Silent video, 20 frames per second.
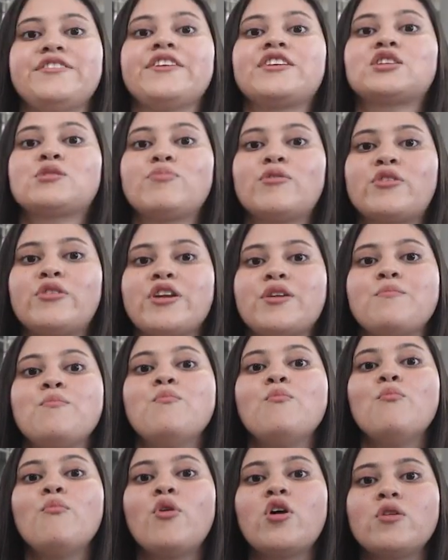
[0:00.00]
in exploring
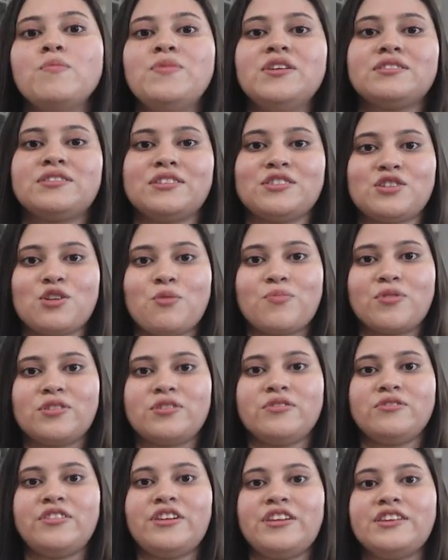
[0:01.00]
more business
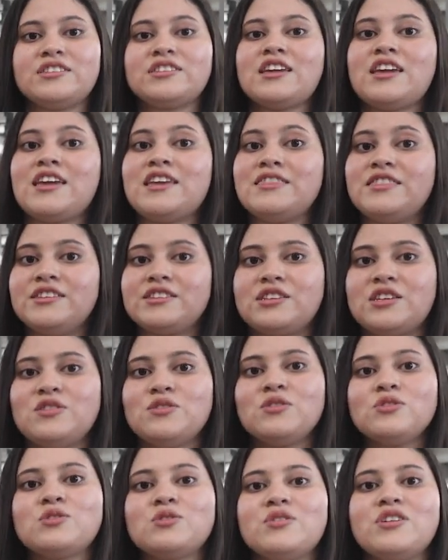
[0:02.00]
opportunities in this
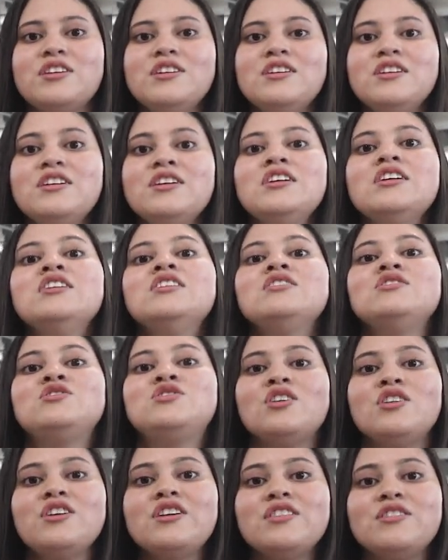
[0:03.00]
industry,
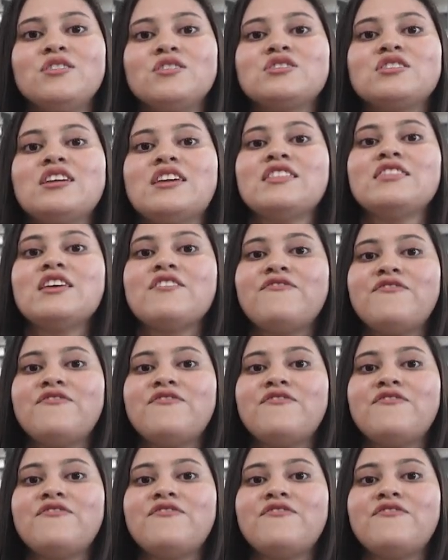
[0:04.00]
join us in the